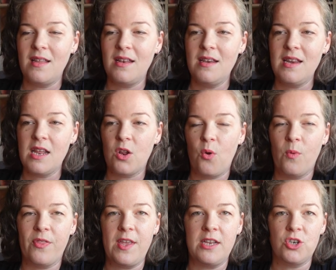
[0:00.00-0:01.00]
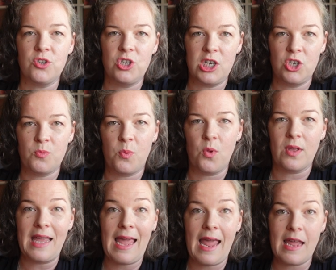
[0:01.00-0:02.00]
needle with interchangeable
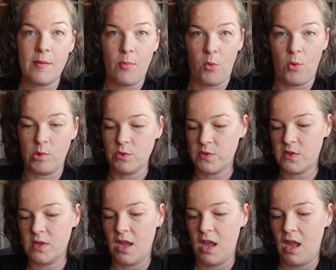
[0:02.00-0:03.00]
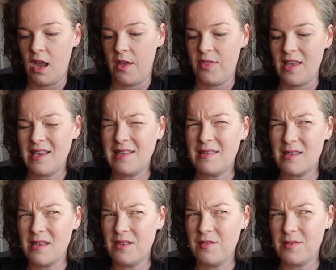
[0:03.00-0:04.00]
cables. I think it's
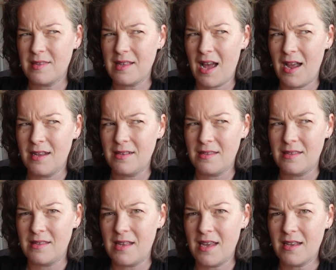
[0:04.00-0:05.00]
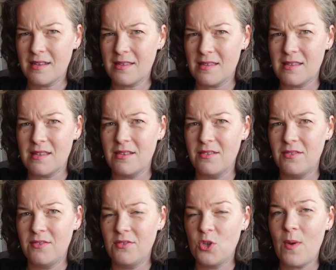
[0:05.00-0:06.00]
a size 6,
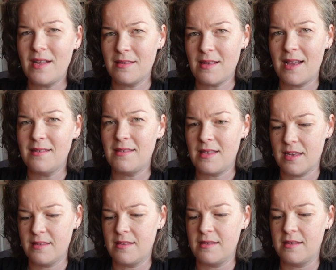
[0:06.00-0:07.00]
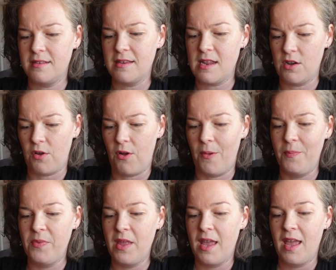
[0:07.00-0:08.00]
US size 6
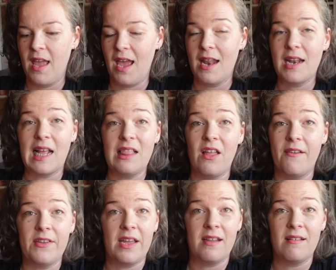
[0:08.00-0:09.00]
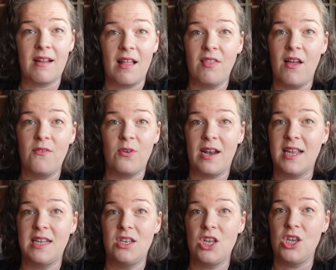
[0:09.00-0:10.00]
needle, and I love it. I love when I
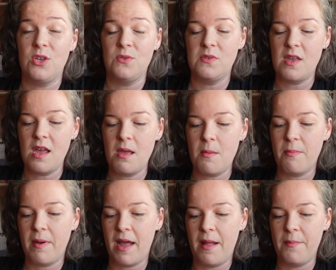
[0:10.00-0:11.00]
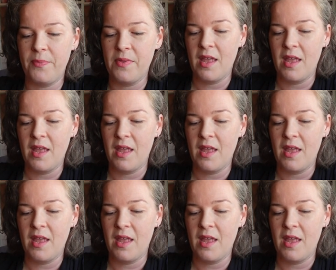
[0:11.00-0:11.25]
get to use it, but